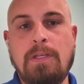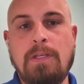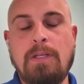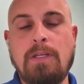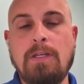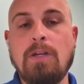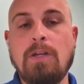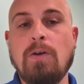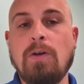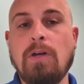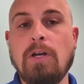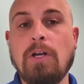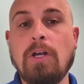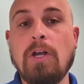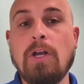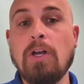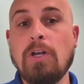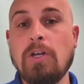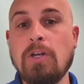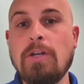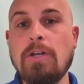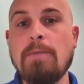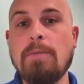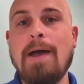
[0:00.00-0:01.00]
a
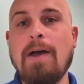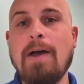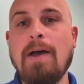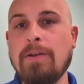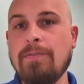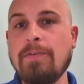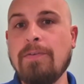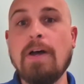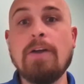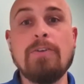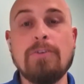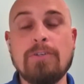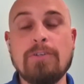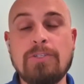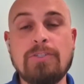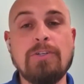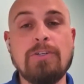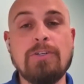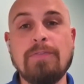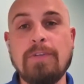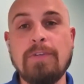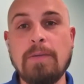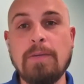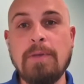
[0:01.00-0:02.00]
good amount of
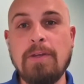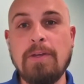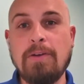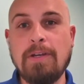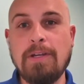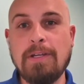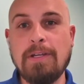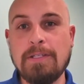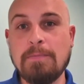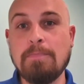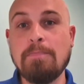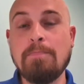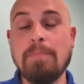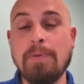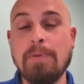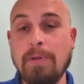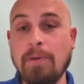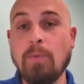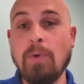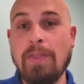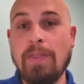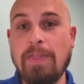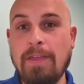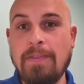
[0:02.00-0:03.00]
underserved communities
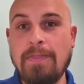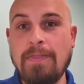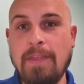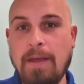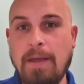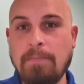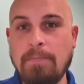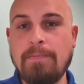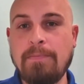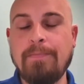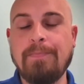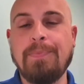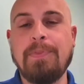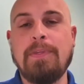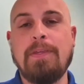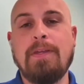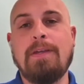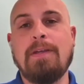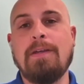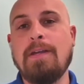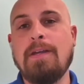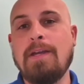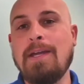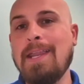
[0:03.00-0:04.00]
within them,
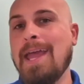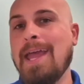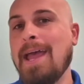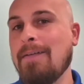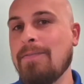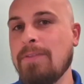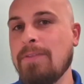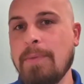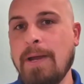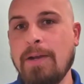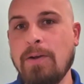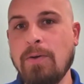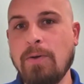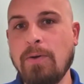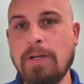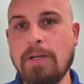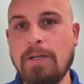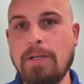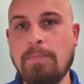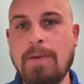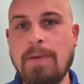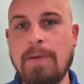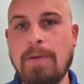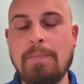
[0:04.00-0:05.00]
and have the
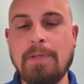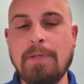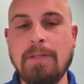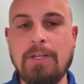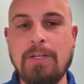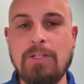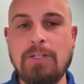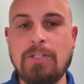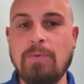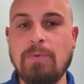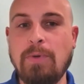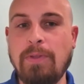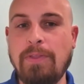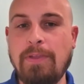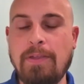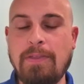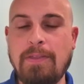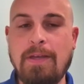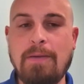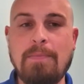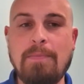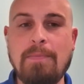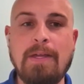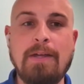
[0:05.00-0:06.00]
minority population within
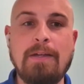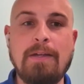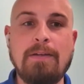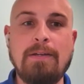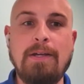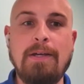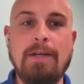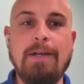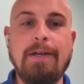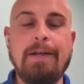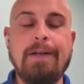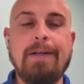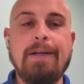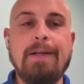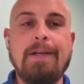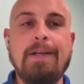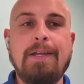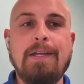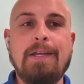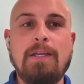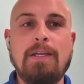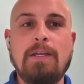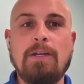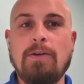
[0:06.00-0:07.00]
them that
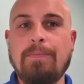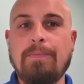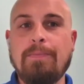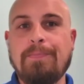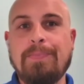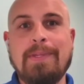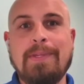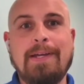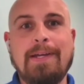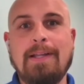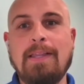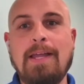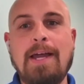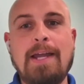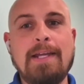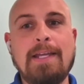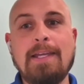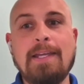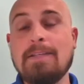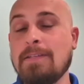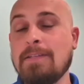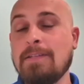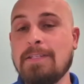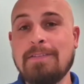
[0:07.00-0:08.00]
a lot of
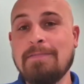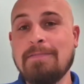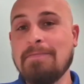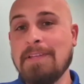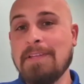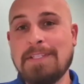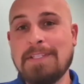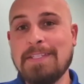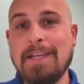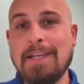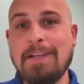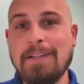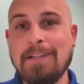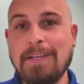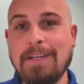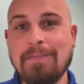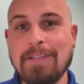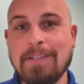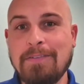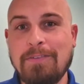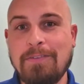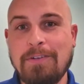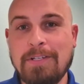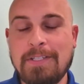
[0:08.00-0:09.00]
kids, let's say
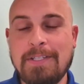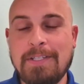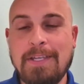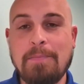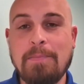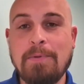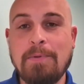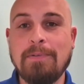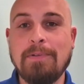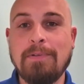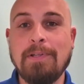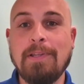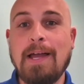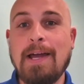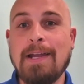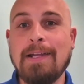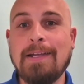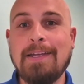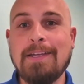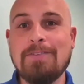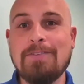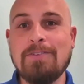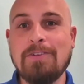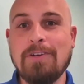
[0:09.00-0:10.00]
Cleveland for example, a lot of
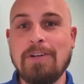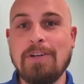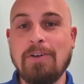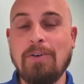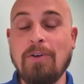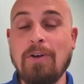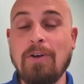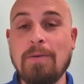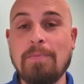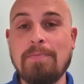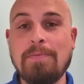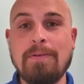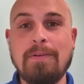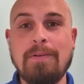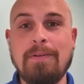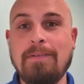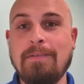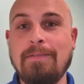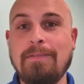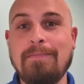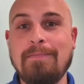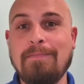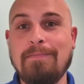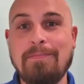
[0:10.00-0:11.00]
kids are going to grow up
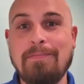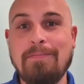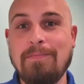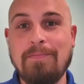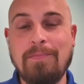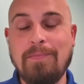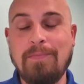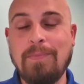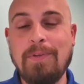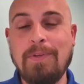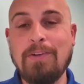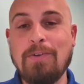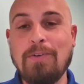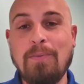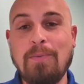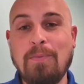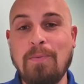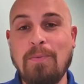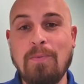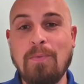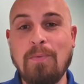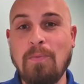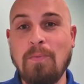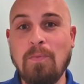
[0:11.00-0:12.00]
you
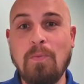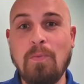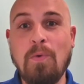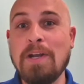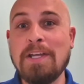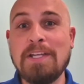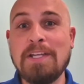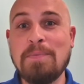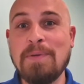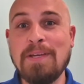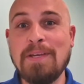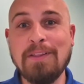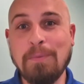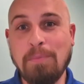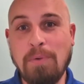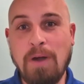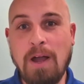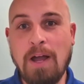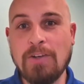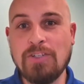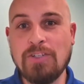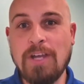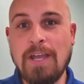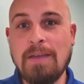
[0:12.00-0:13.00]
know wanting to be
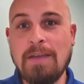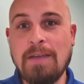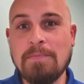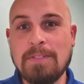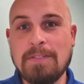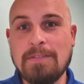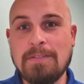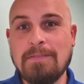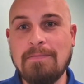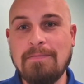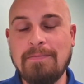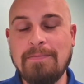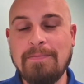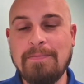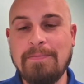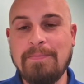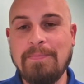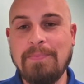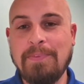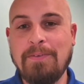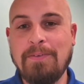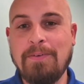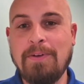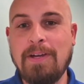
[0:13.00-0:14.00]
LeBron James,
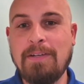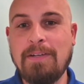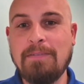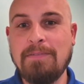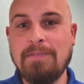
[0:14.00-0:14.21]
right?